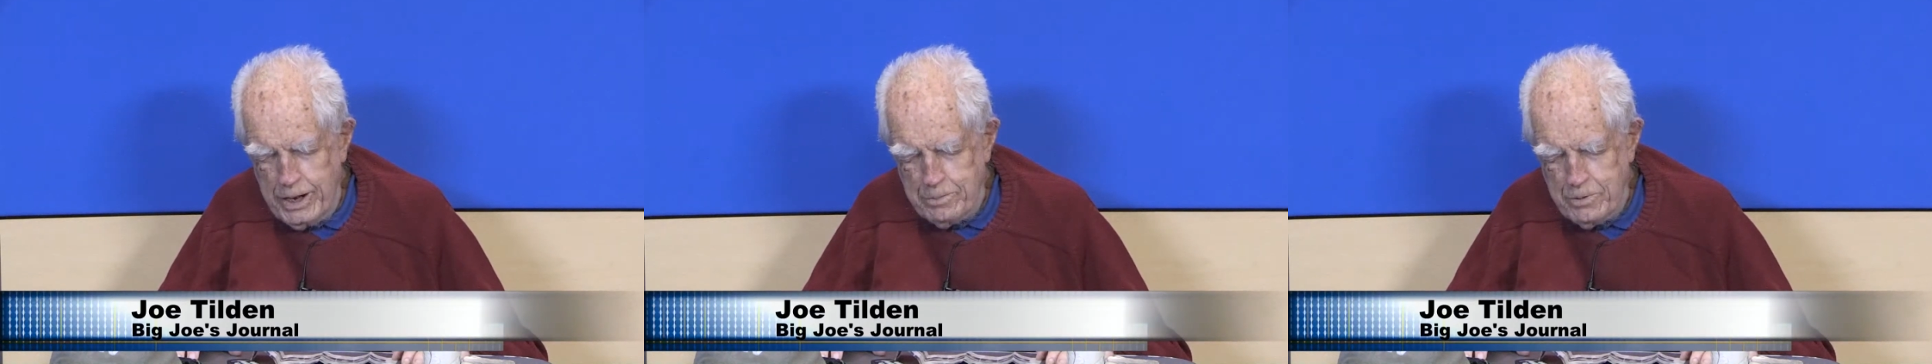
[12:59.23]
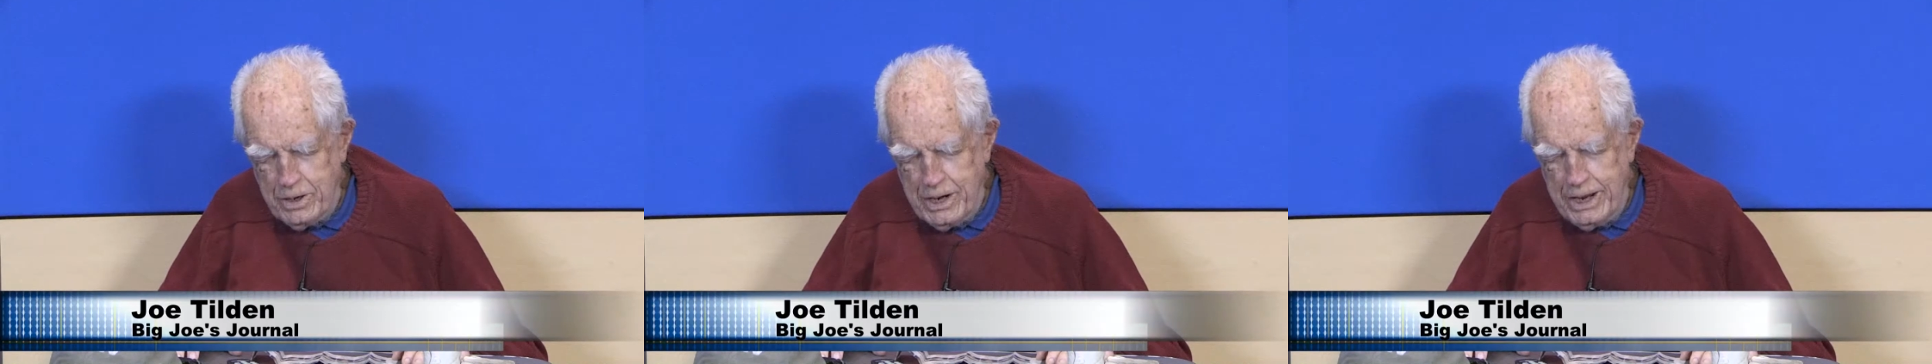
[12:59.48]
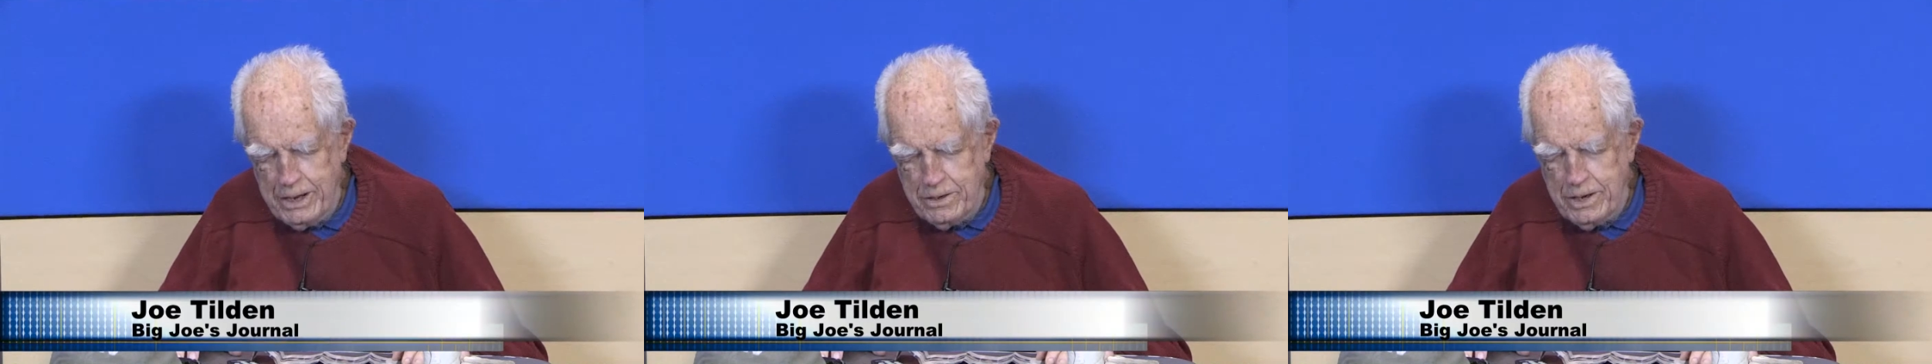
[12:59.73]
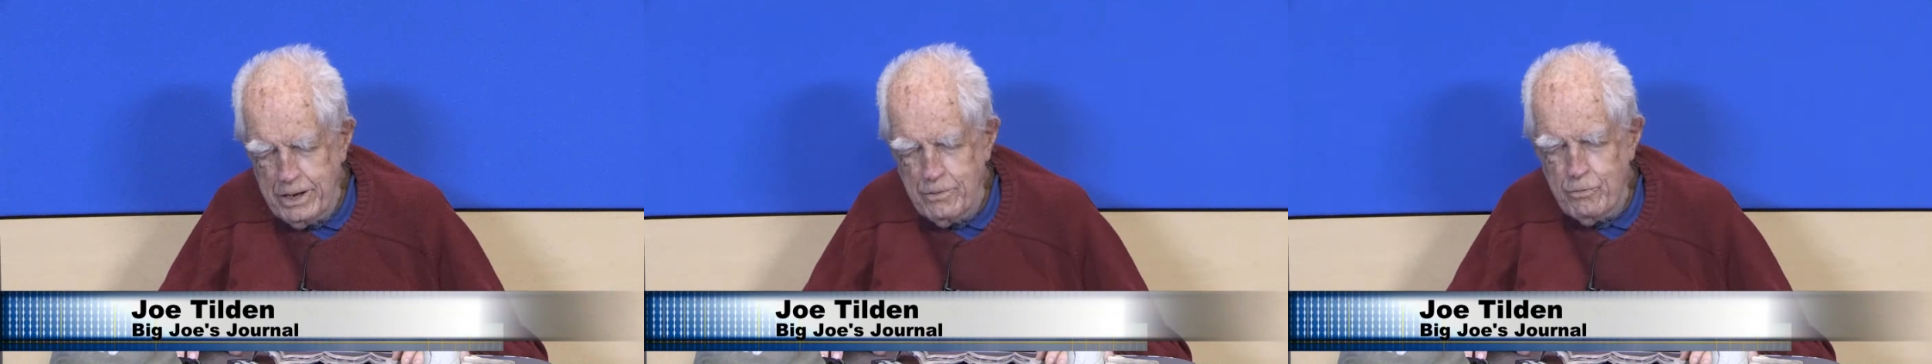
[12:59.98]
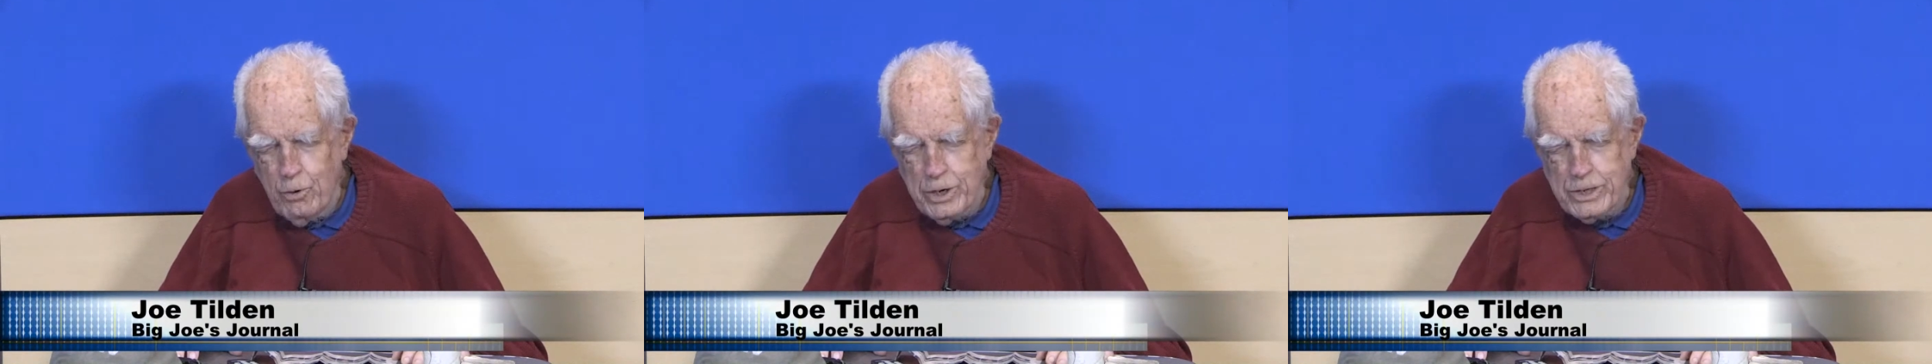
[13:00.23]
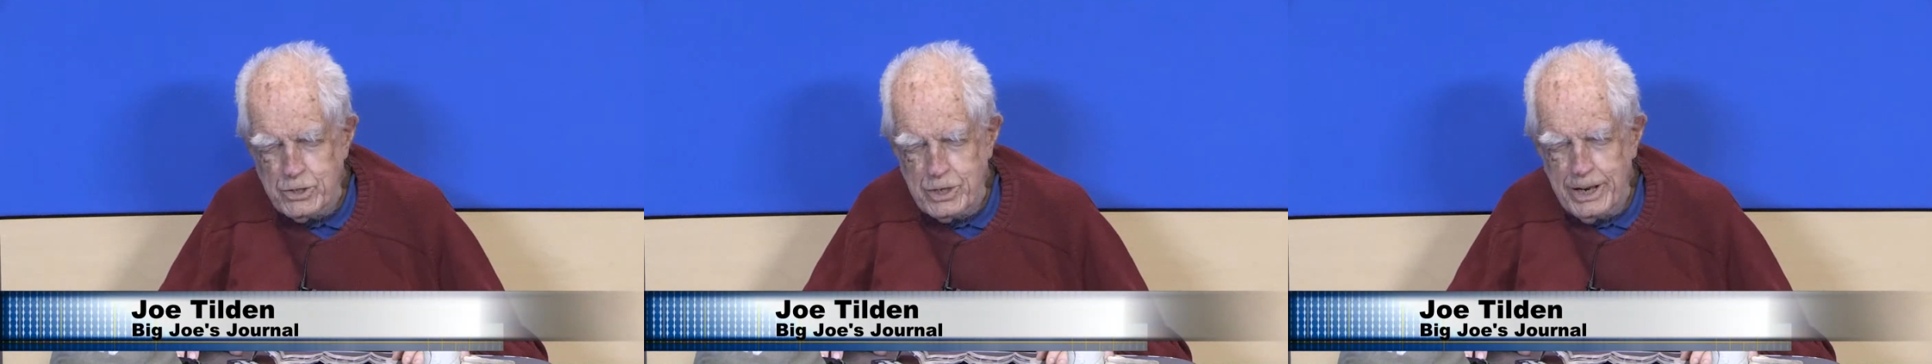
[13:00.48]
up till
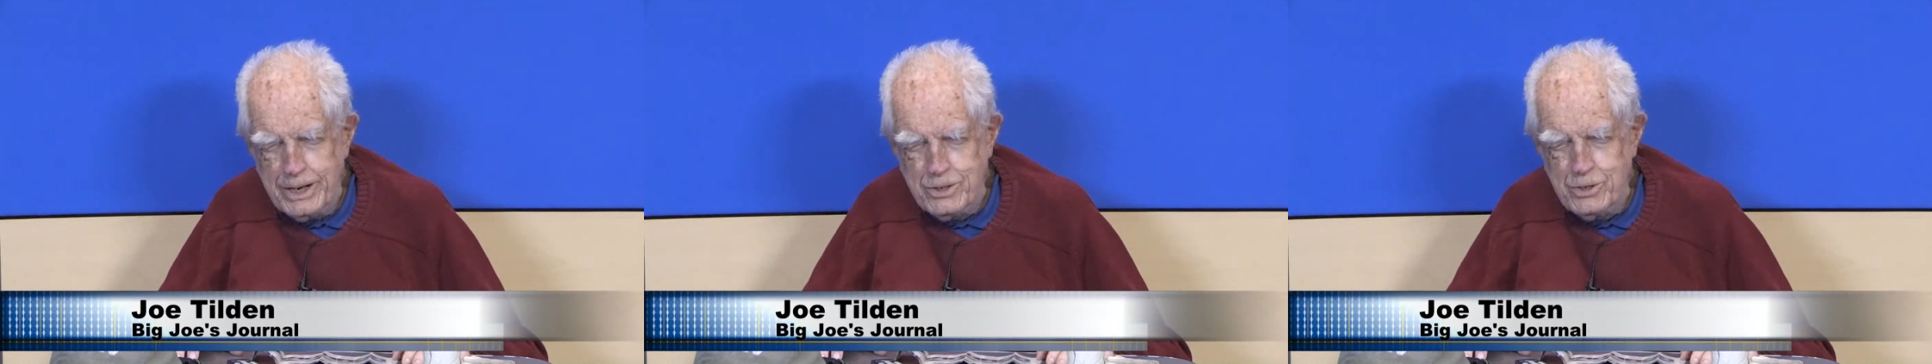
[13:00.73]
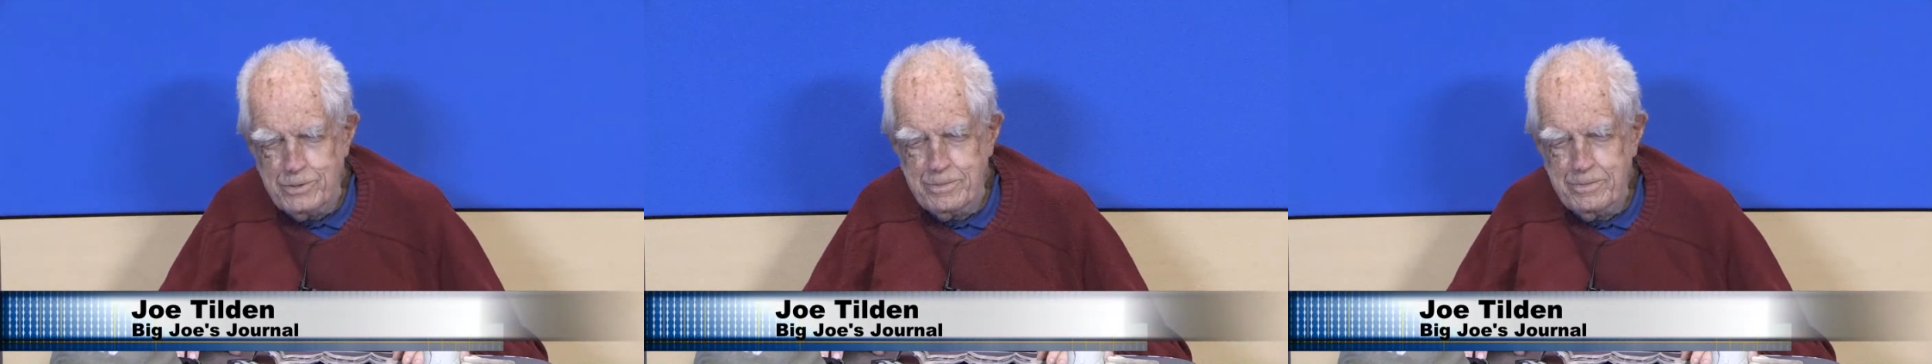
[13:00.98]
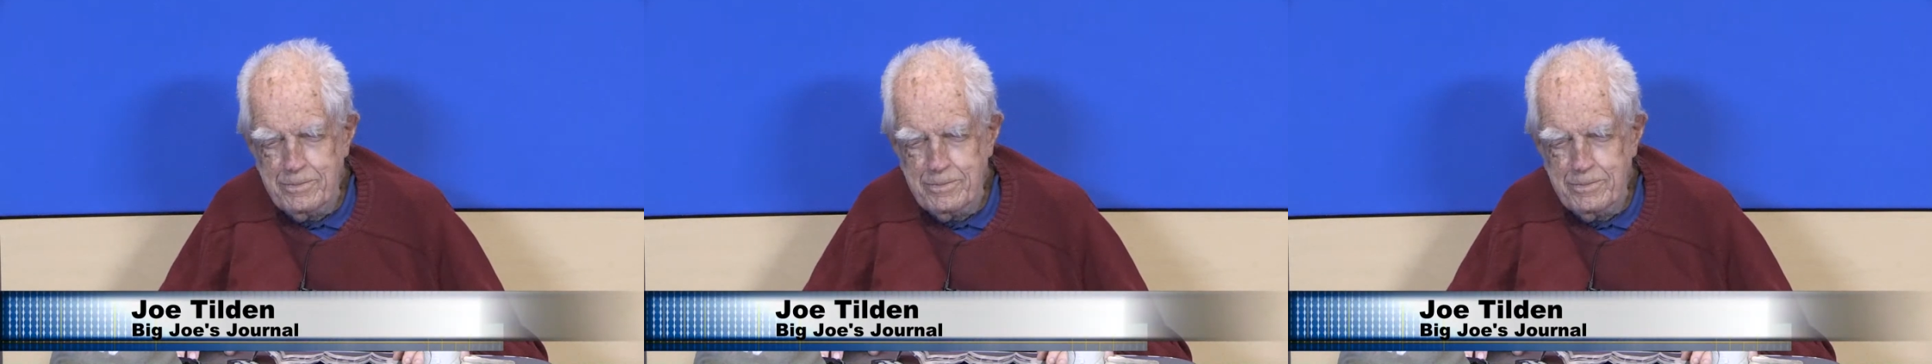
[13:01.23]
1946.